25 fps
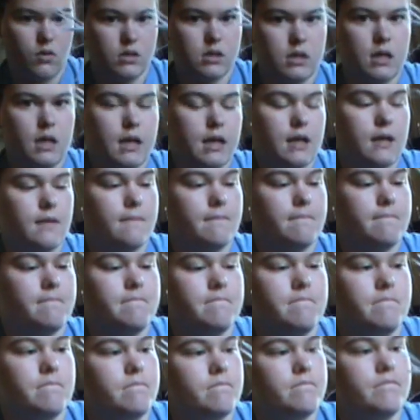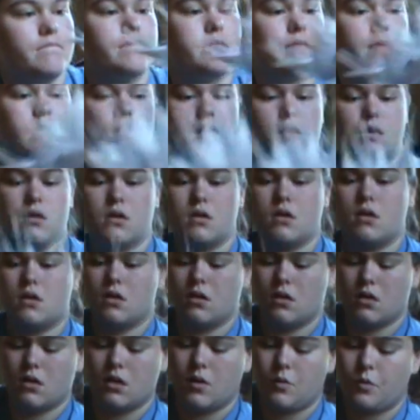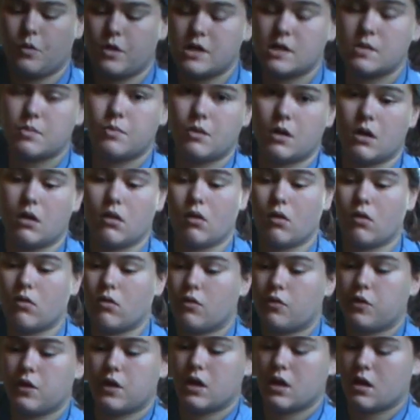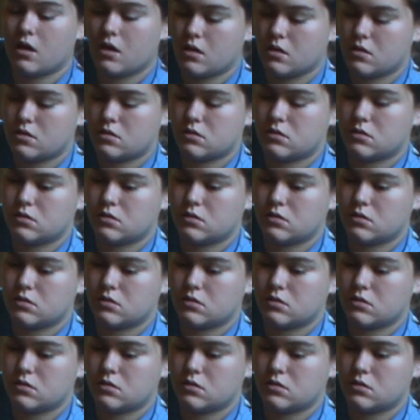we take it and we spray the whole thing from